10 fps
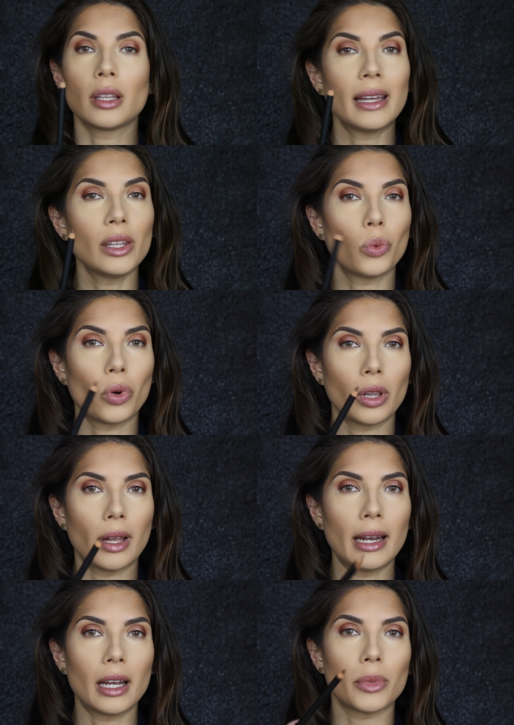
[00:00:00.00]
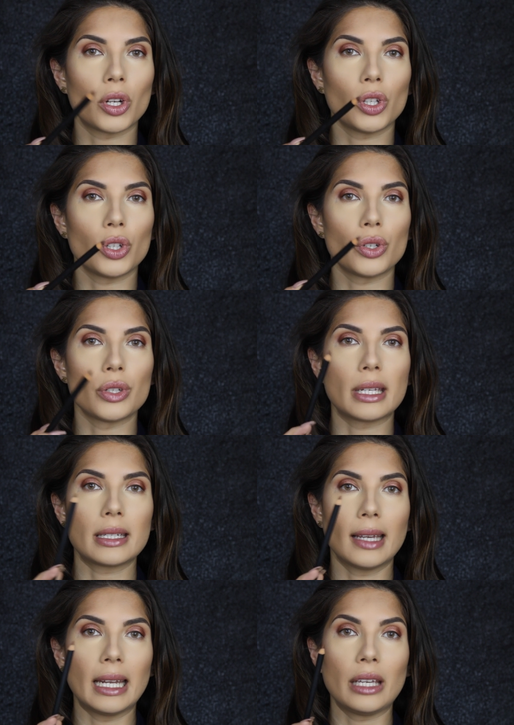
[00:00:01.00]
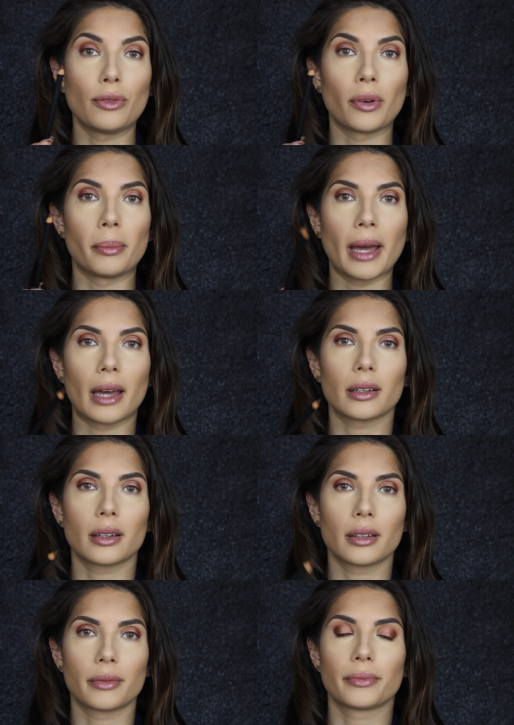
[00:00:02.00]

To line the waterline, I'm going to use Teddy from MAC.